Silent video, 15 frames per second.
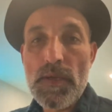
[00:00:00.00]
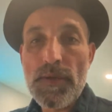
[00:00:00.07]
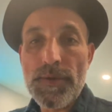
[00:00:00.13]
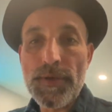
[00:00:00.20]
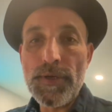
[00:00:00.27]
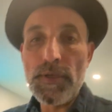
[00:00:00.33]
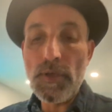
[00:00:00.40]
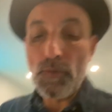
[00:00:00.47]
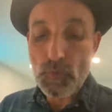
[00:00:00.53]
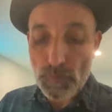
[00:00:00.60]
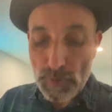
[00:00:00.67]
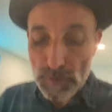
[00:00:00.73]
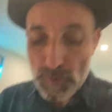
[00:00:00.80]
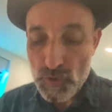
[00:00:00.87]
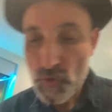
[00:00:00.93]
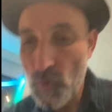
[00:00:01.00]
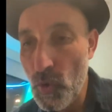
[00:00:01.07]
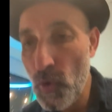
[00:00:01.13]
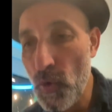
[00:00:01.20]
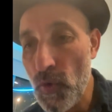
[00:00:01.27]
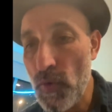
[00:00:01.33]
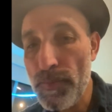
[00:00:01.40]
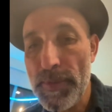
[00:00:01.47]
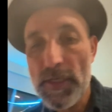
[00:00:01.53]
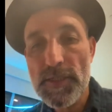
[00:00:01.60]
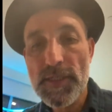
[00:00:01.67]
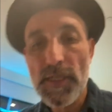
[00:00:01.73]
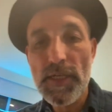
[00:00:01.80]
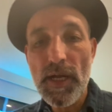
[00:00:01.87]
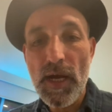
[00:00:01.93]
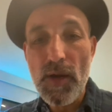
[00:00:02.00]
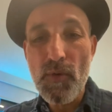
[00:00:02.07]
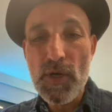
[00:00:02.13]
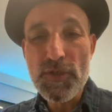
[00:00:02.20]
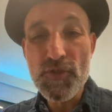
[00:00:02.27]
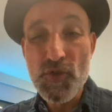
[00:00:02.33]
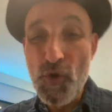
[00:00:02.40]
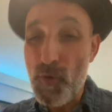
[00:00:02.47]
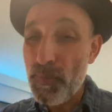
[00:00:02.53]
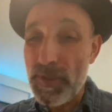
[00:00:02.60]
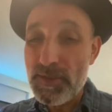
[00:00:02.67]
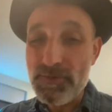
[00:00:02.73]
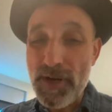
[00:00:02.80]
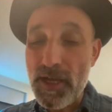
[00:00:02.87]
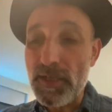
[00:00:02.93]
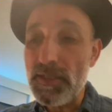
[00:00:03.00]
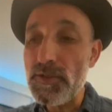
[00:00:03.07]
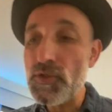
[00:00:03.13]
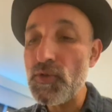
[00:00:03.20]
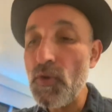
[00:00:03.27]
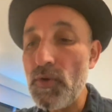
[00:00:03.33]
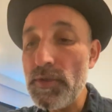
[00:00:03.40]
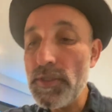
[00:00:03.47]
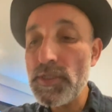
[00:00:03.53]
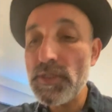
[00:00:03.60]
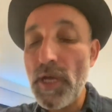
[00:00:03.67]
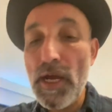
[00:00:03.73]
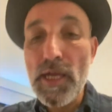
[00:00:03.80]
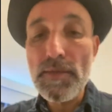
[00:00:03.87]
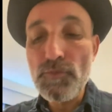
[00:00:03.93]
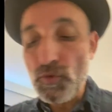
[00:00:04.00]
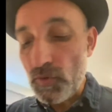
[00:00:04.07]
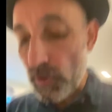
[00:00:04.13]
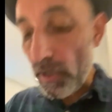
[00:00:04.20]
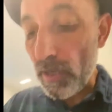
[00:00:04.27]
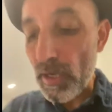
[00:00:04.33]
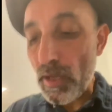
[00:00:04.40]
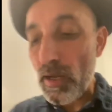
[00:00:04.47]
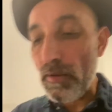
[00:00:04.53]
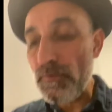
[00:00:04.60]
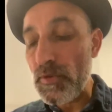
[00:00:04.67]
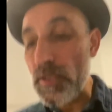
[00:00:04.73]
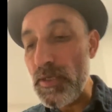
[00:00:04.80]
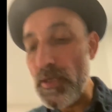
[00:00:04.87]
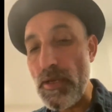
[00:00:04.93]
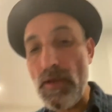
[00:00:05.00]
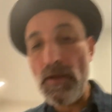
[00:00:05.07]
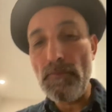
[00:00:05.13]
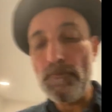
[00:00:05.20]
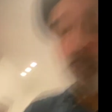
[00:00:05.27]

Hey everyone, so basically our soup is ready, so it's time to turn off the